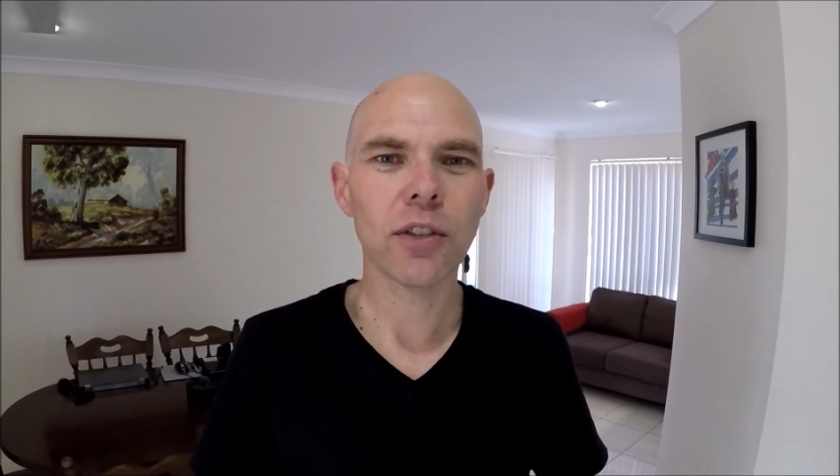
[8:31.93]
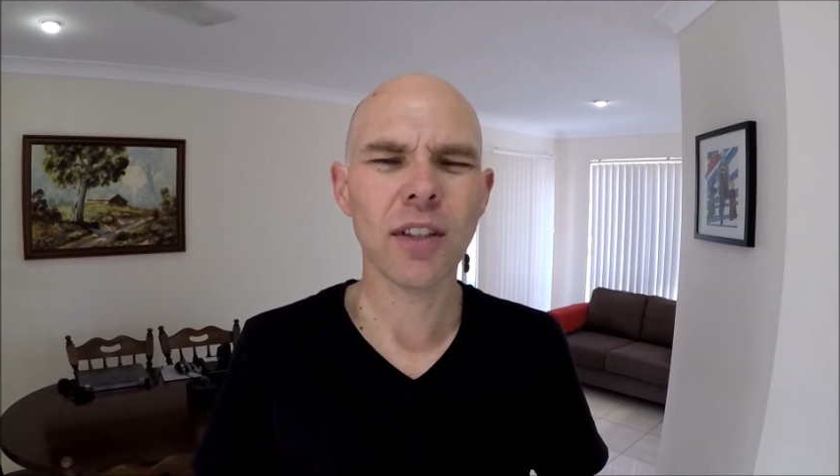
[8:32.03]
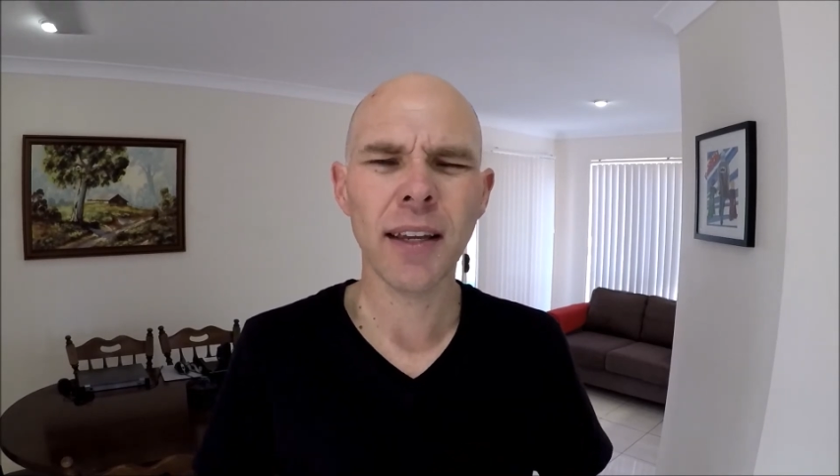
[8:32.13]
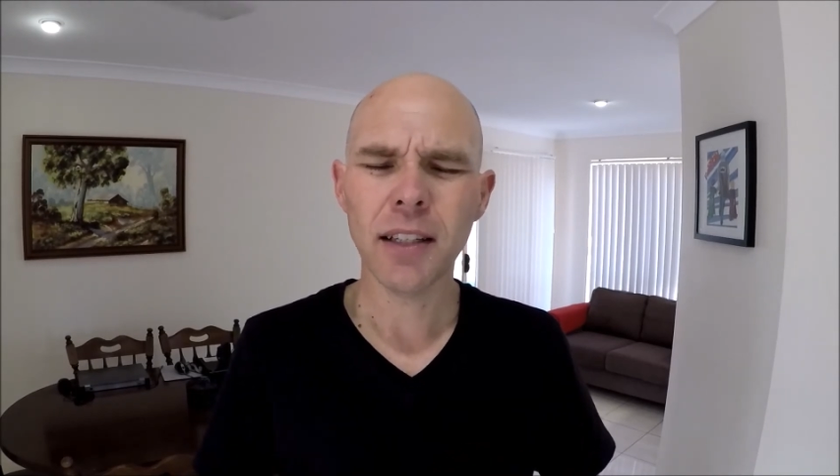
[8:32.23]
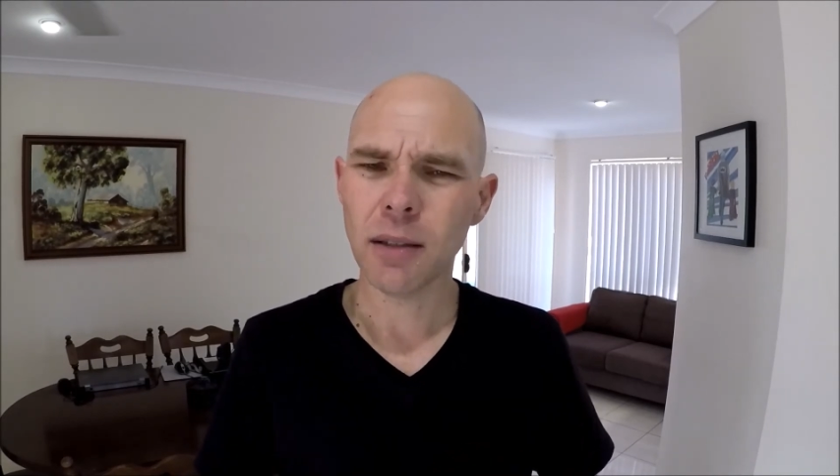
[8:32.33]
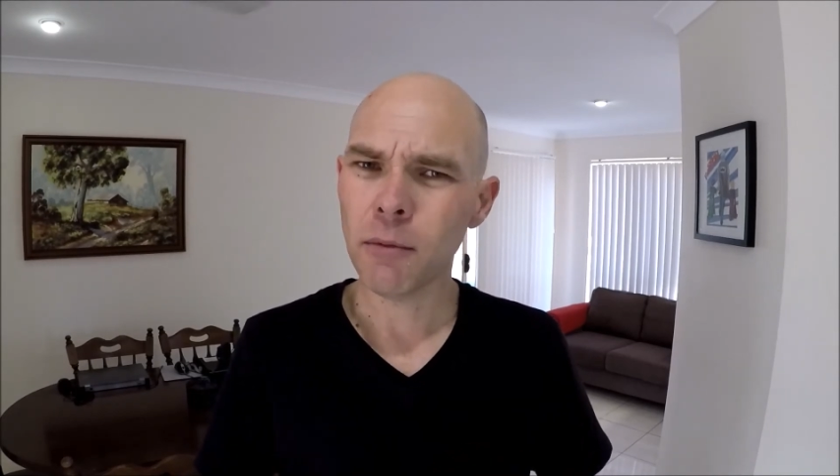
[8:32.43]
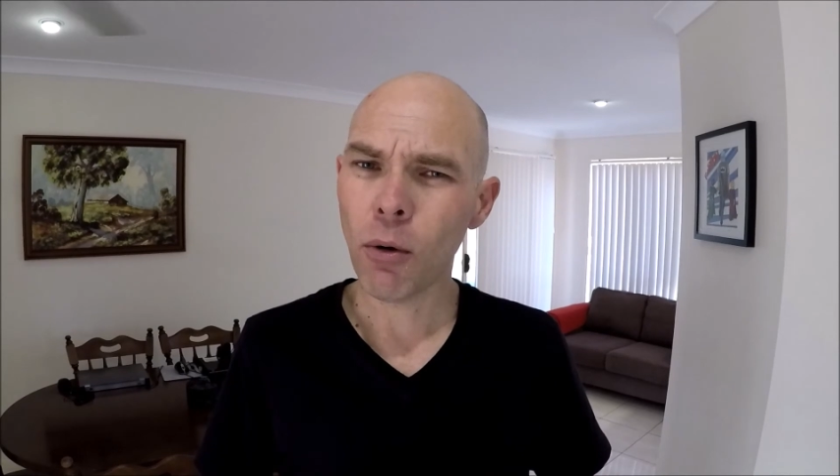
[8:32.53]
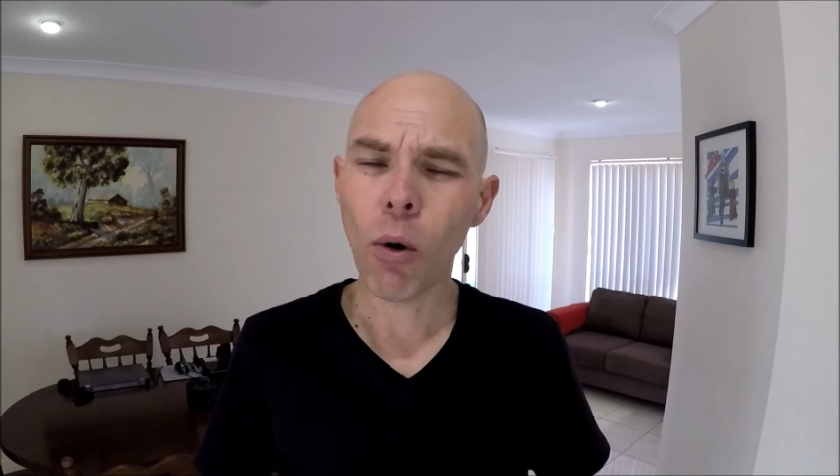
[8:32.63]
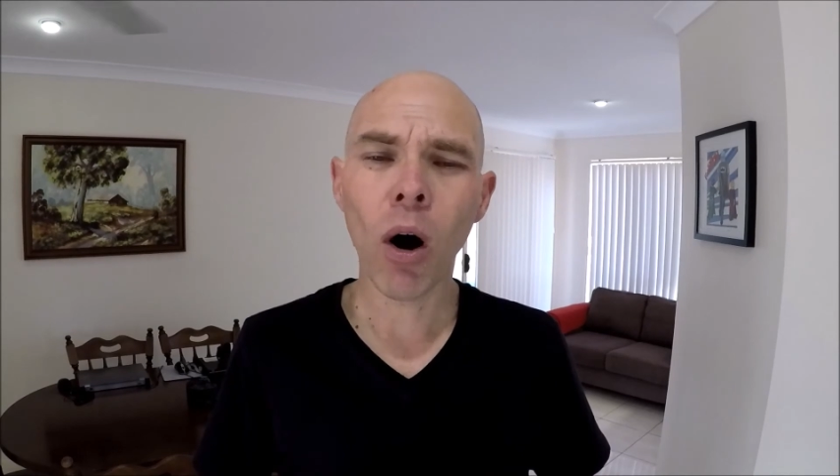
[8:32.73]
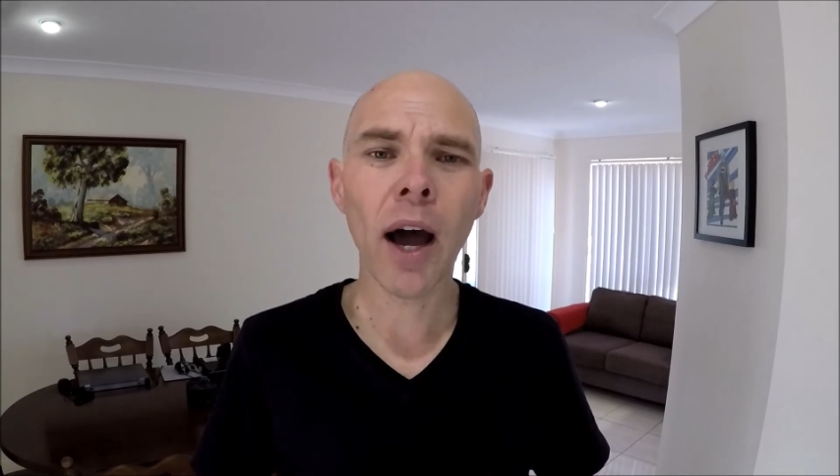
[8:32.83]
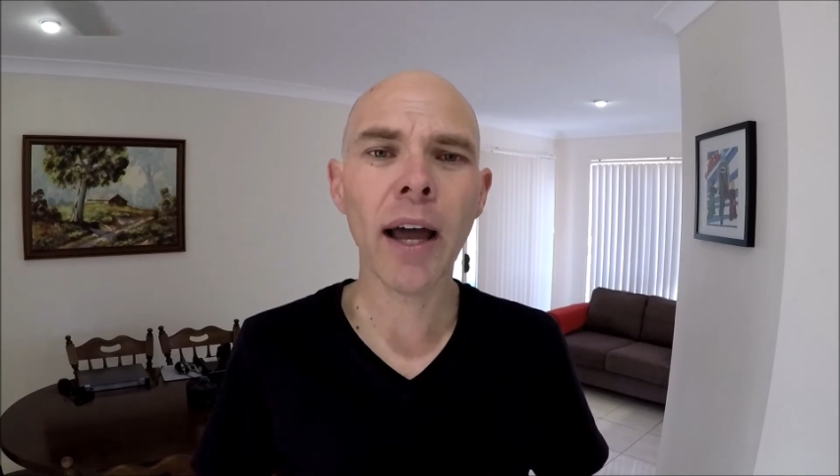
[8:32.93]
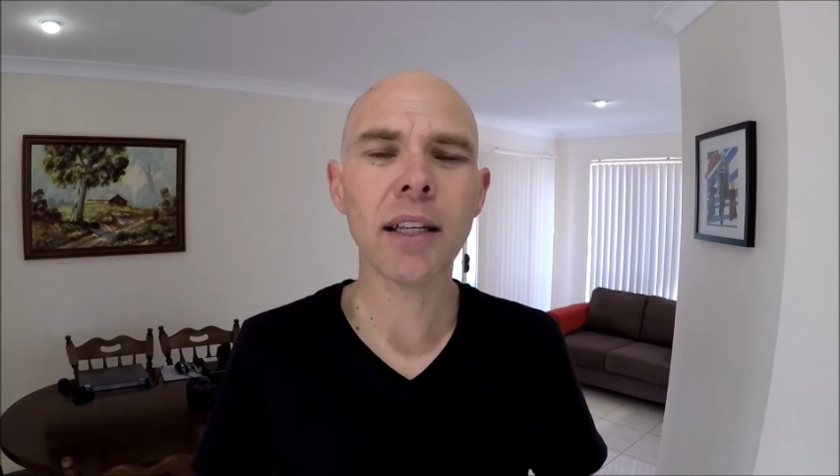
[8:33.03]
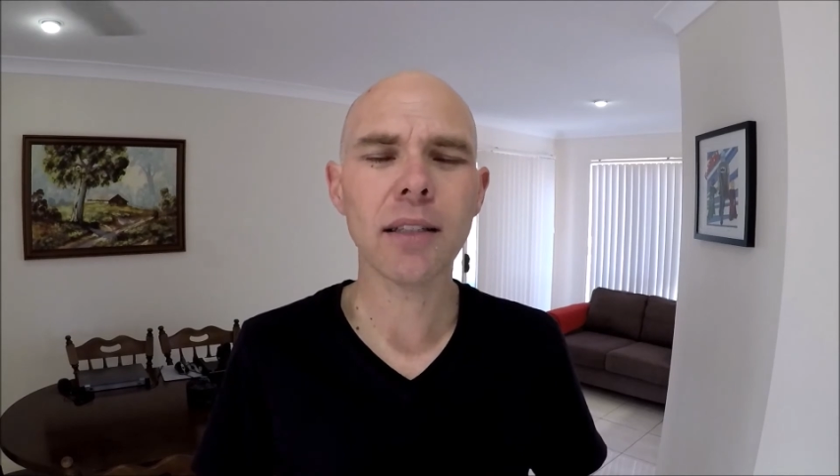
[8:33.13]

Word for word: Take some quiet